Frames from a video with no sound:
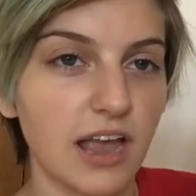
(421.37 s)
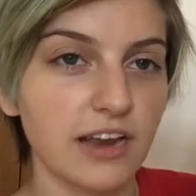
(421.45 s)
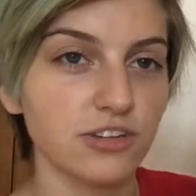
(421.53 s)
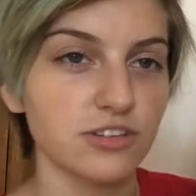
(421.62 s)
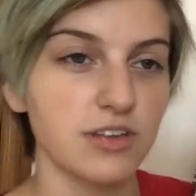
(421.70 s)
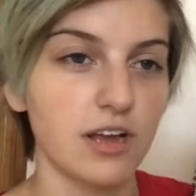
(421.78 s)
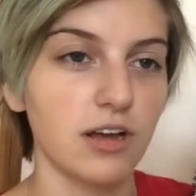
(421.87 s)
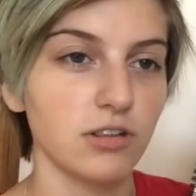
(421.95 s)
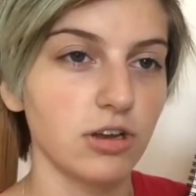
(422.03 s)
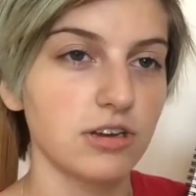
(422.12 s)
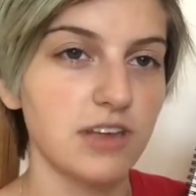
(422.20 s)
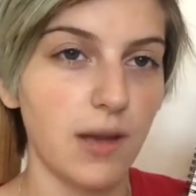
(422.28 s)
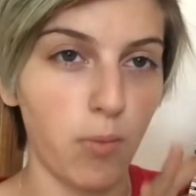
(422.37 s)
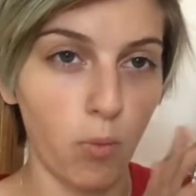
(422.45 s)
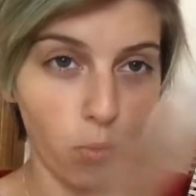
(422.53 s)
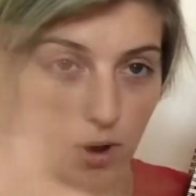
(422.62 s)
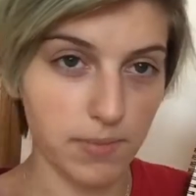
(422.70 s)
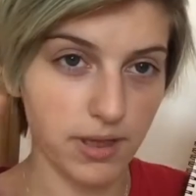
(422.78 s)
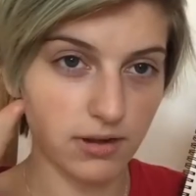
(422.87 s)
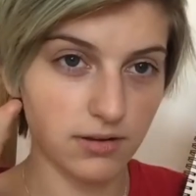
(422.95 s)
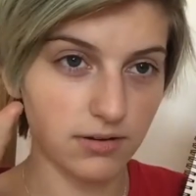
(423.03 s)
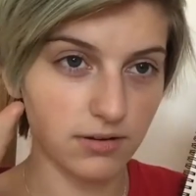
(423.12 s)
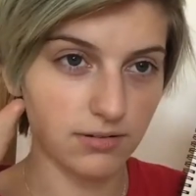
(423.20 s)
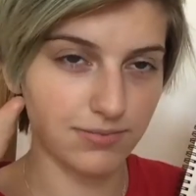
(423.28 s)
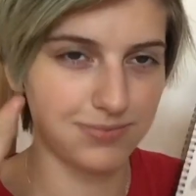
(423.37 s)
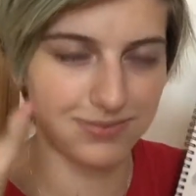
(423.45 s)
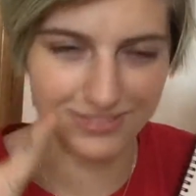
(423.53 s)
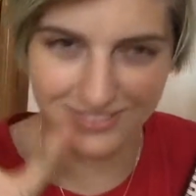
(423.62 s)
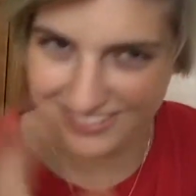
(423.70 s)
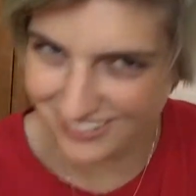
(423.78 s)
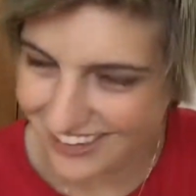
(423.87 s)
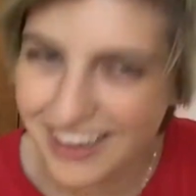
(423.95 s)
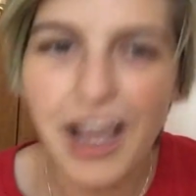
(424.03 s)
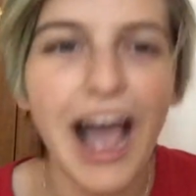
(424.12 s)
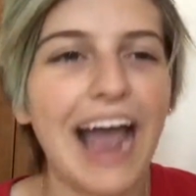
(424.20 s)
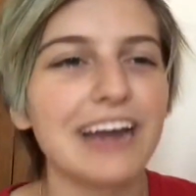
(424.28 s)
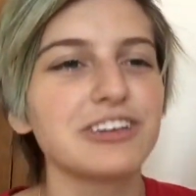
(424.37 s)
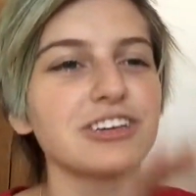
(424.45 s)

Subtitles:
just looked up women. I just looked